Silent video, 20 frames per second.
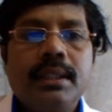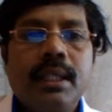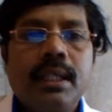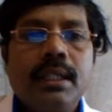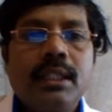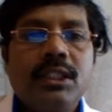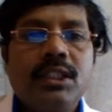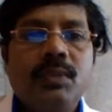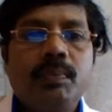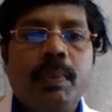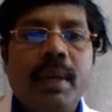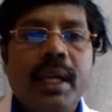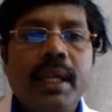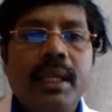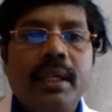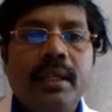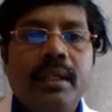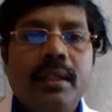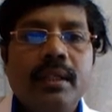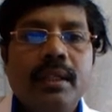a
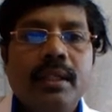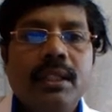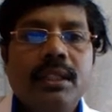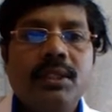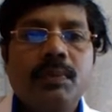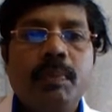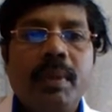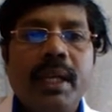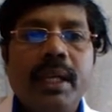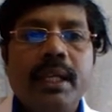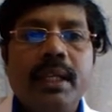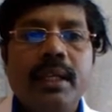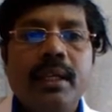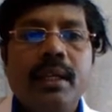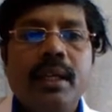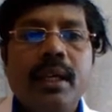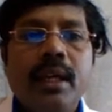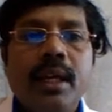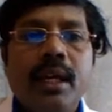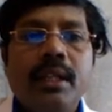spike
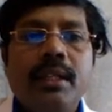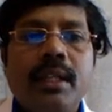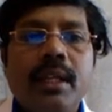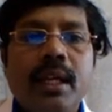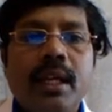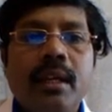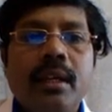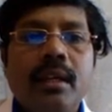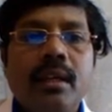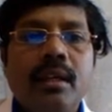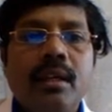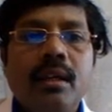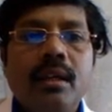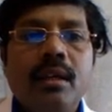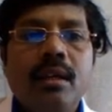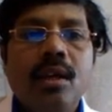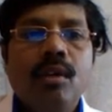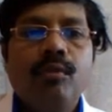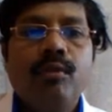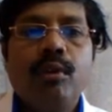at the end
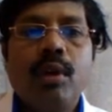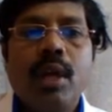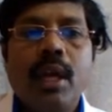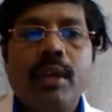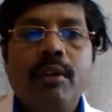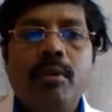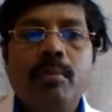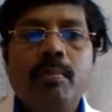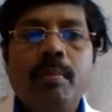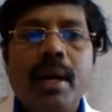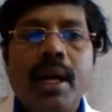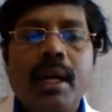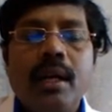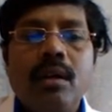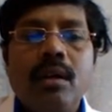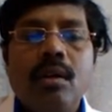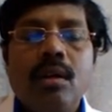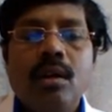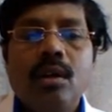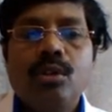for IV
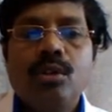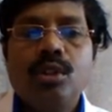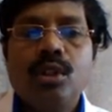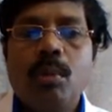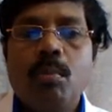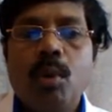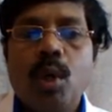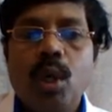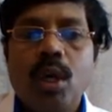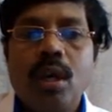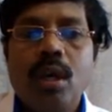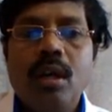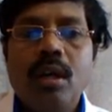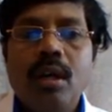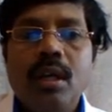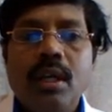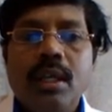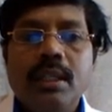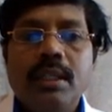bag to the bottle.